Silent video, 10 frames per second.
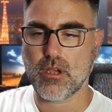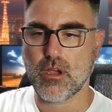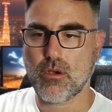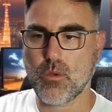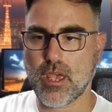
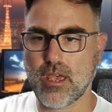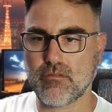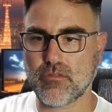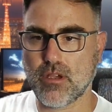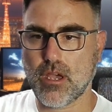we have
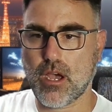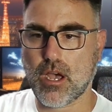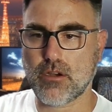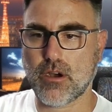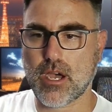
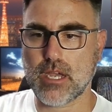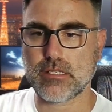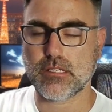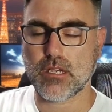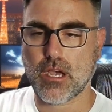higher highs,
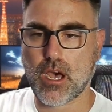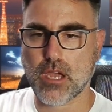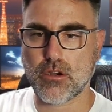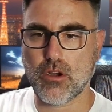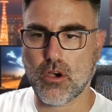
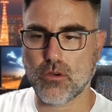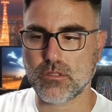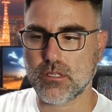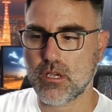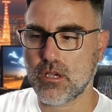higher lows.
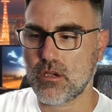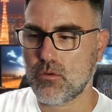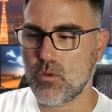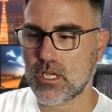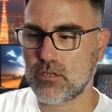
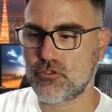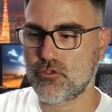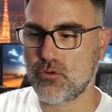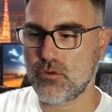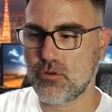We can draw